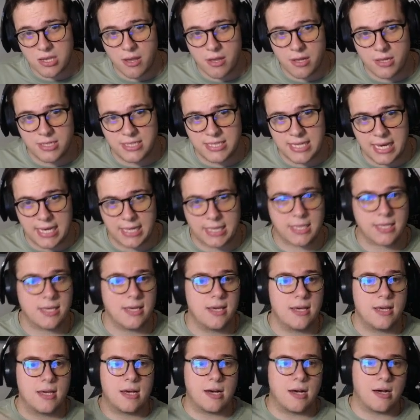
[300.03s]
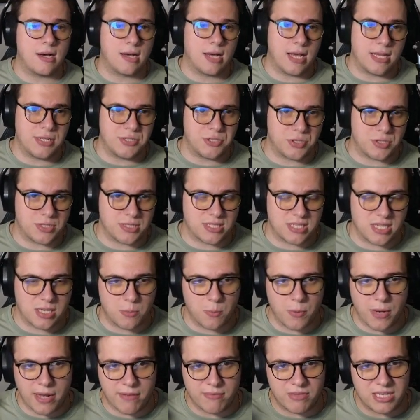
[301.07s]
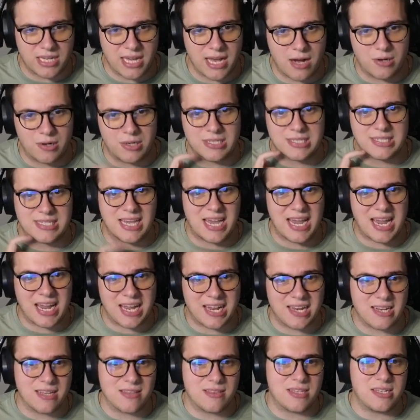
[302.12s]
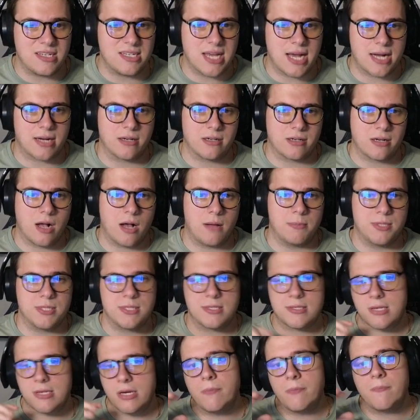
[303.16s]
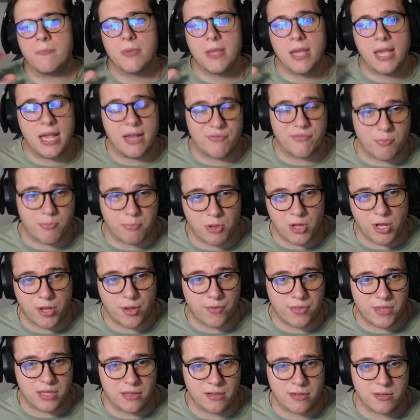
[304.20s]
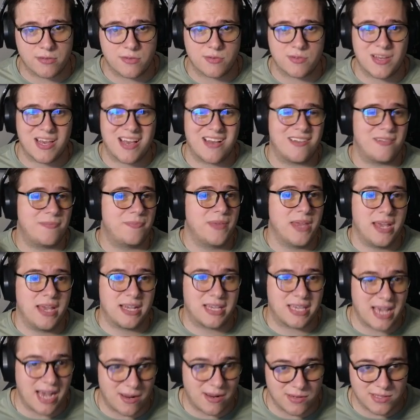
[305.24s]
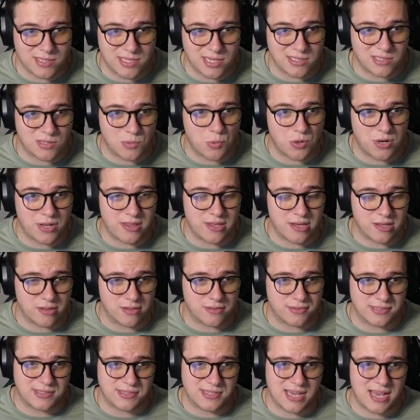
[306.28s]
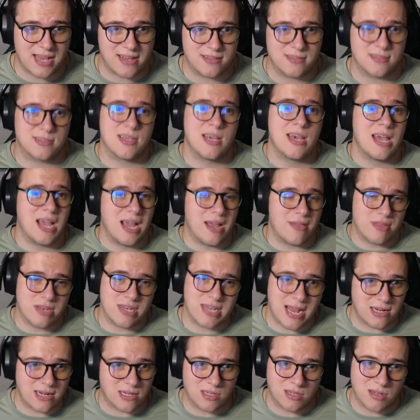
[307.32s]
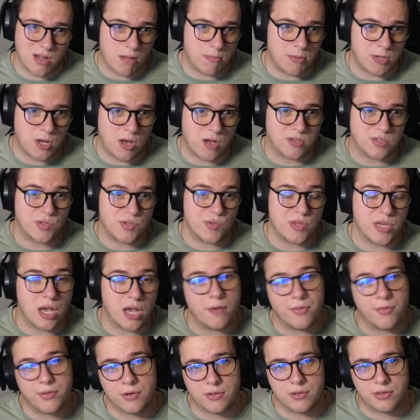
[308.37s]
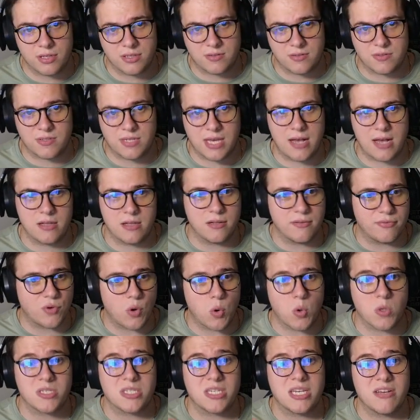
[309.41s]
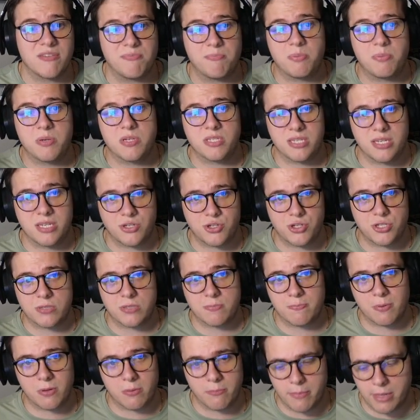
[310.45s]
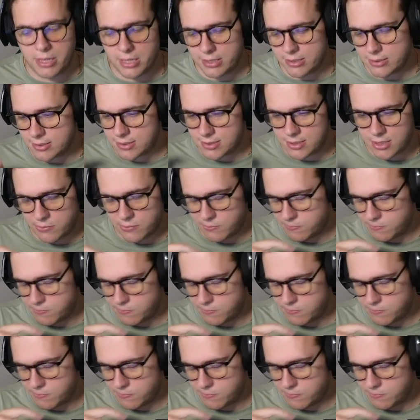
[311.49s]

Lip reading: deck, as you can see, we have the Countess and the Dagger Goblin. So if you're playing on the Elixir tile, Countess onto one of the Elixir tiles and the Dagger Goblin onto the other Elixir tile, of course, if positions permit it. So